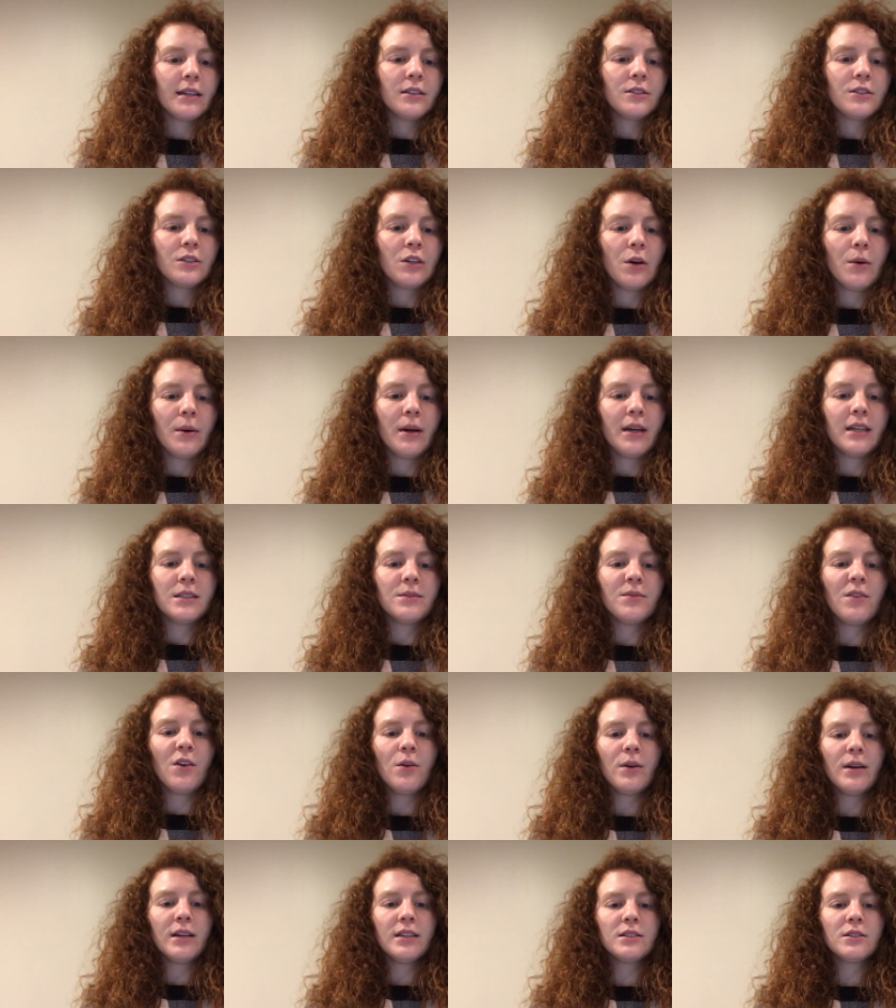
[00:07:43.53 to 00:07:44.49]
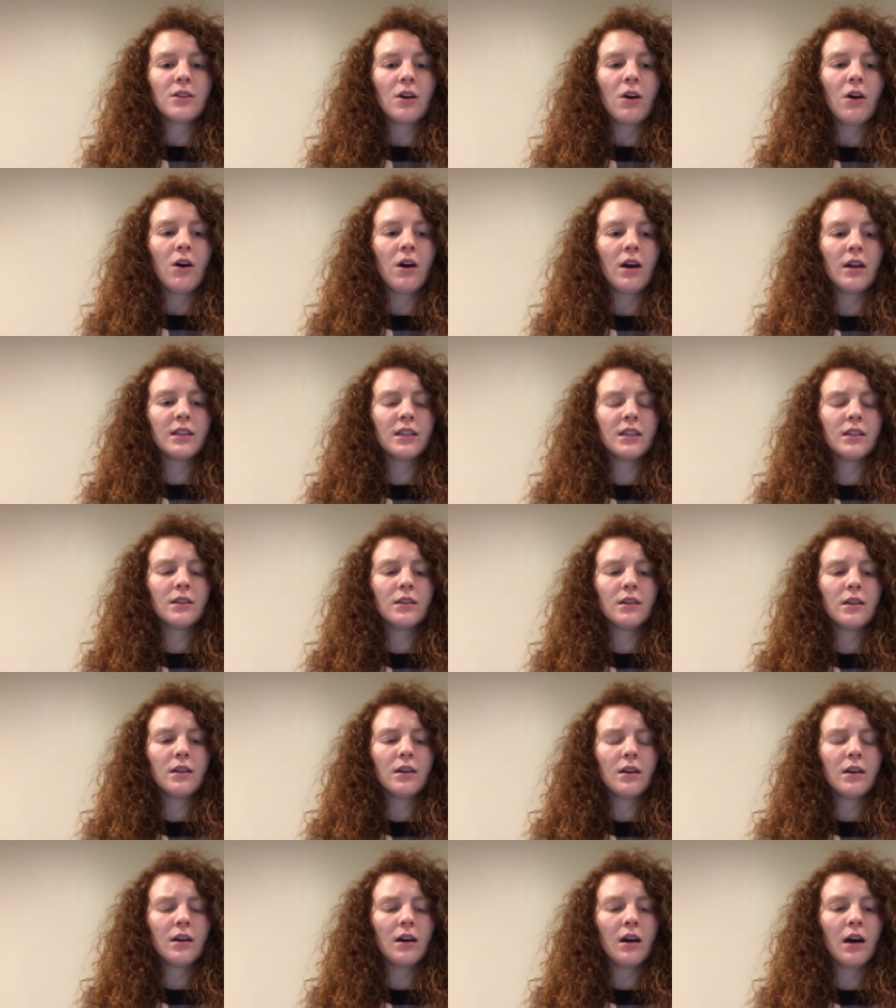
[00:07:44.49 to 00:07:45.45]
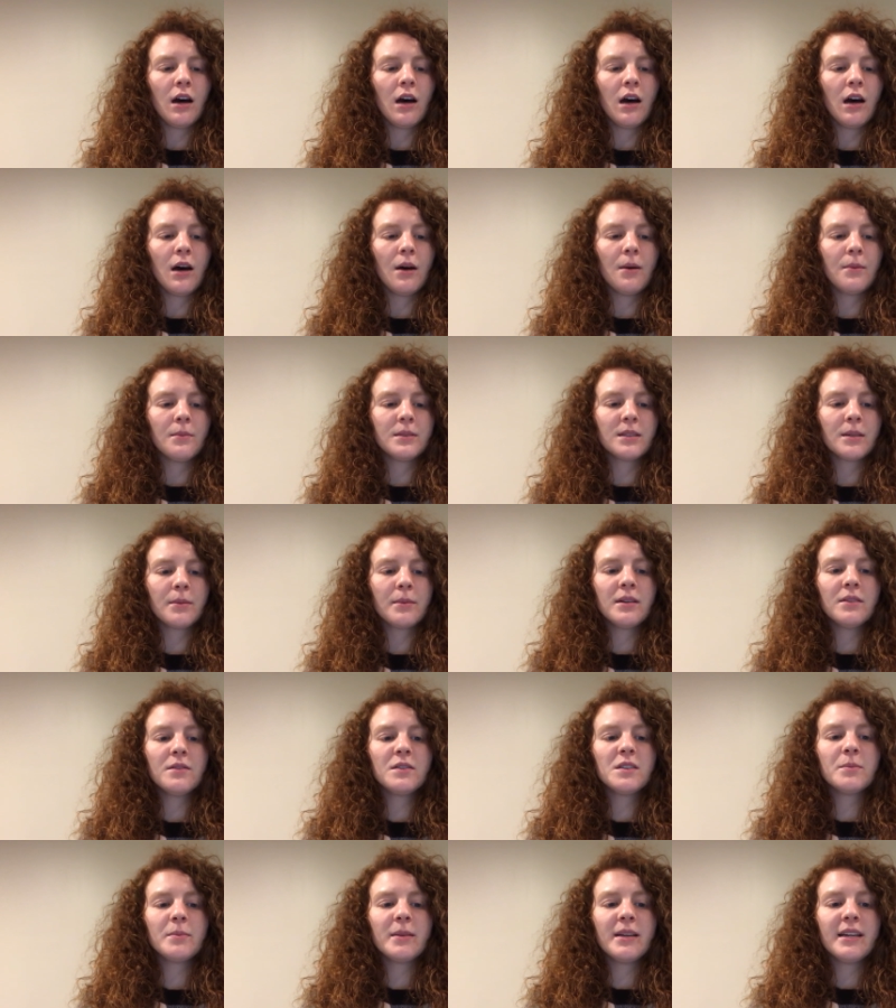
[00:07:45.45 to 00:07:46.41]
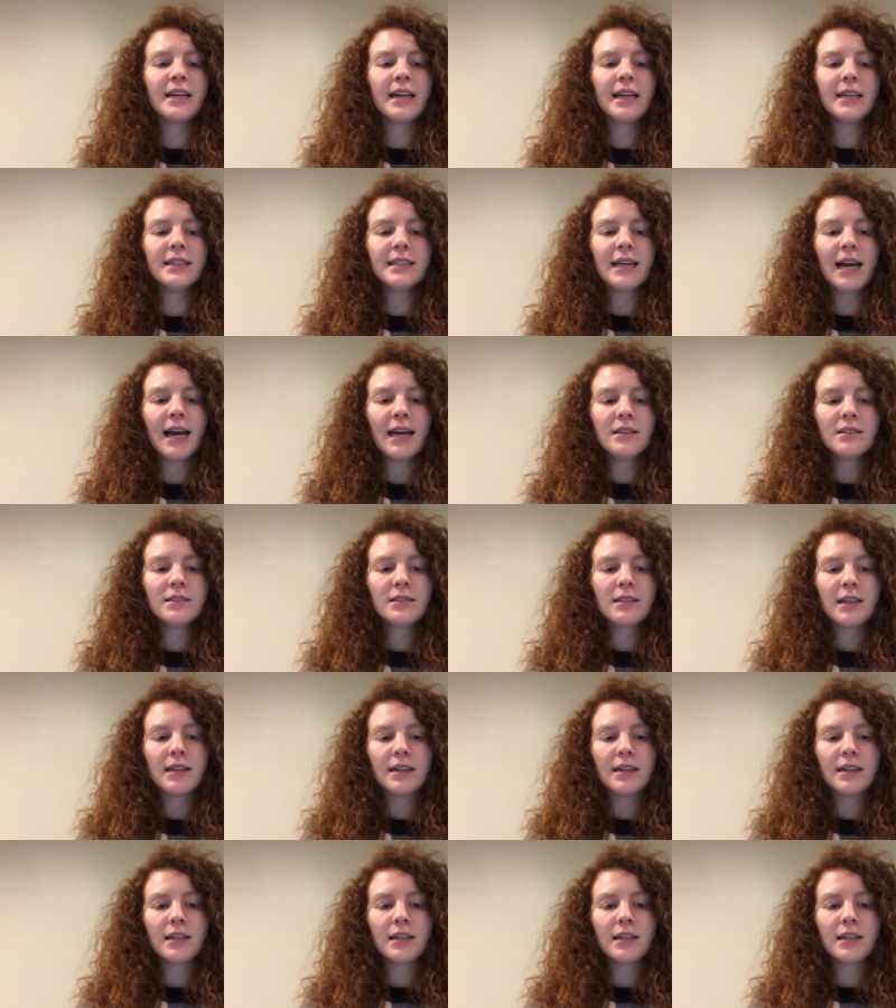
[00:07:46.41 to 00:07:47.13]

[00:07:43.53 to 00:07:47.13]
So it's focused on summative speaking task,